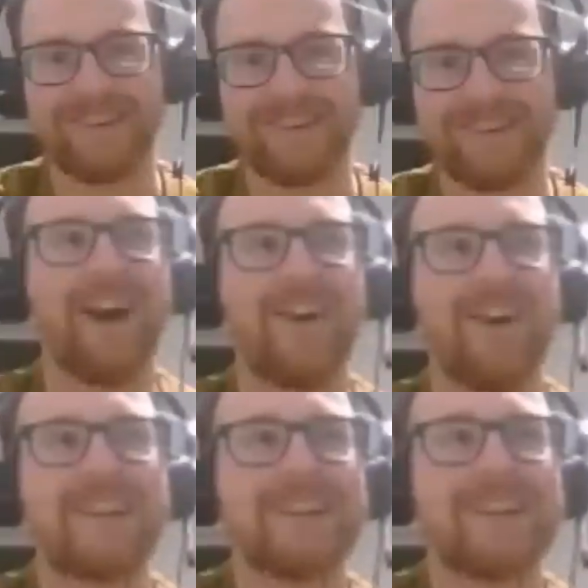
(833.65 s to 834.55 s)
No, I
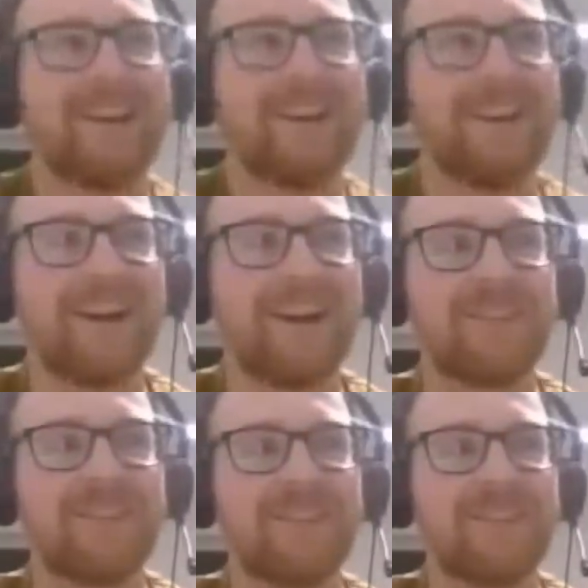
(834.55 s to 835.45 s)
think
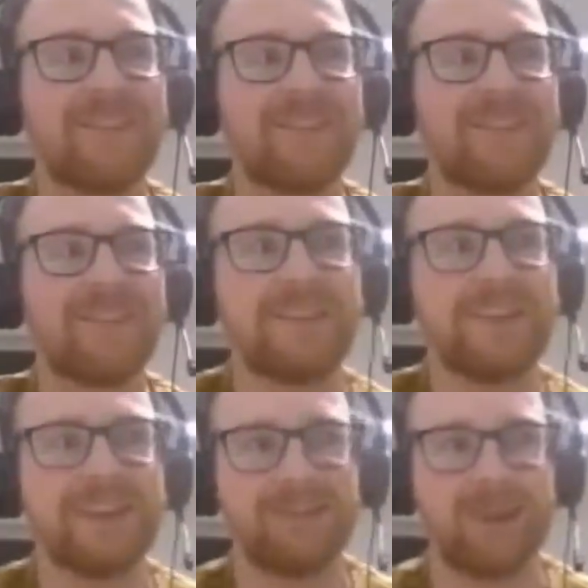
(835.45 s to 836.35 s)
in
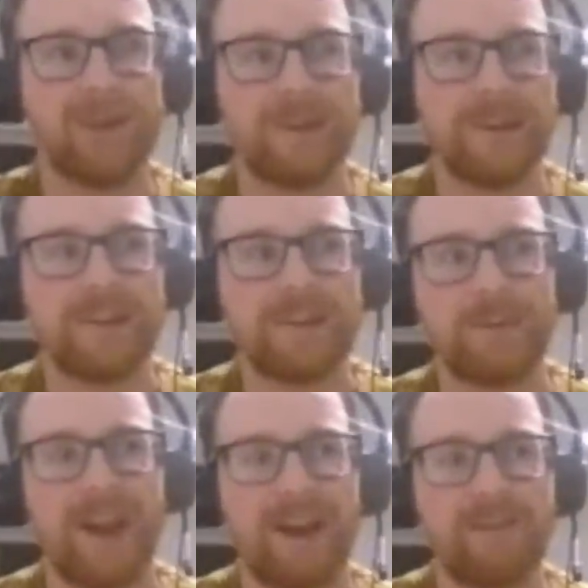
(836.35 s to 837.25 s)
the Europa League
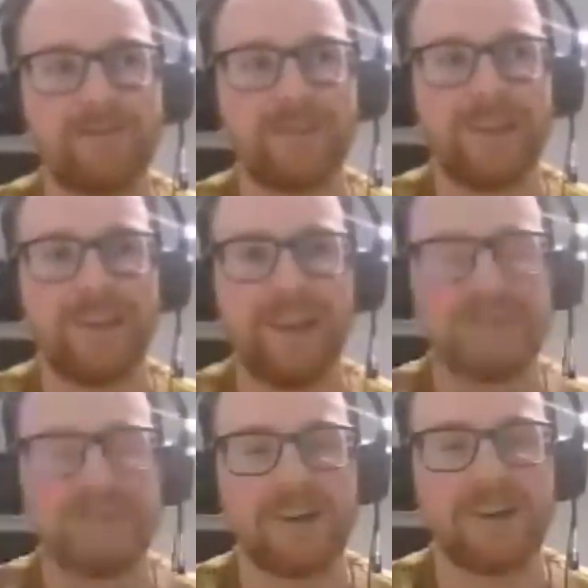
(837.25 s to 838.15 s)
we have led
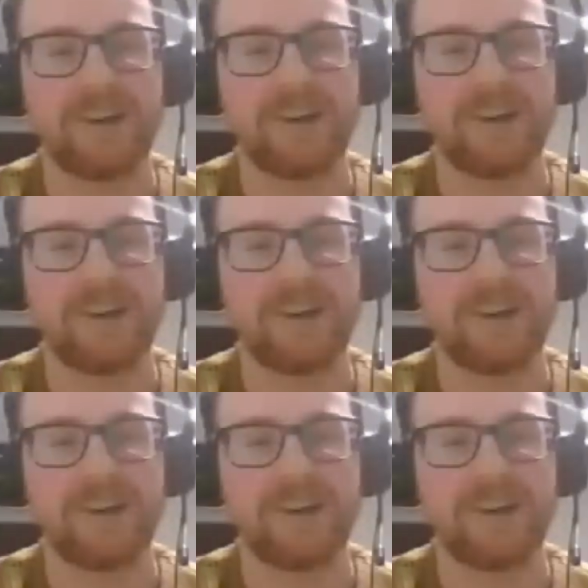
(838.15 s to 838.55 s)
at half-time.